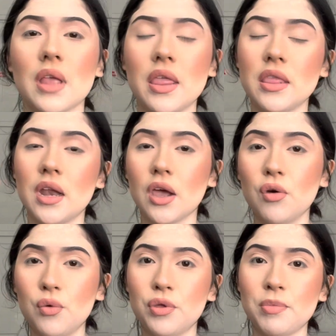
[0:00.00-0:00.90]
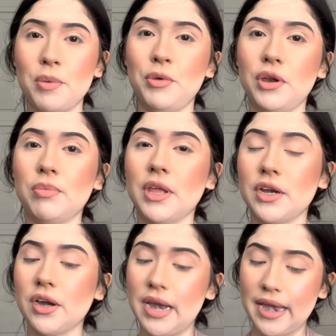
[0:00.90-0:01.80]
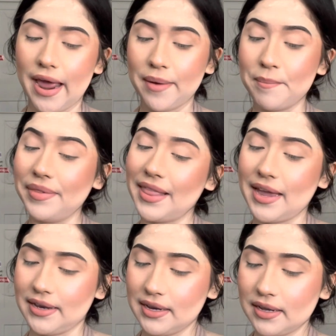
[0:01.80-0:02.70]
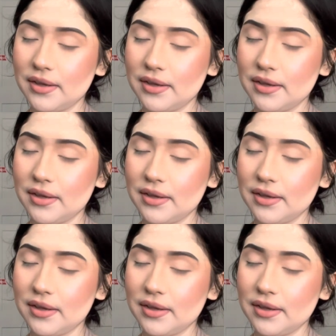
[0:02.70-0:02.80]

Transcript: And then I go in with my beauty blender and I blend.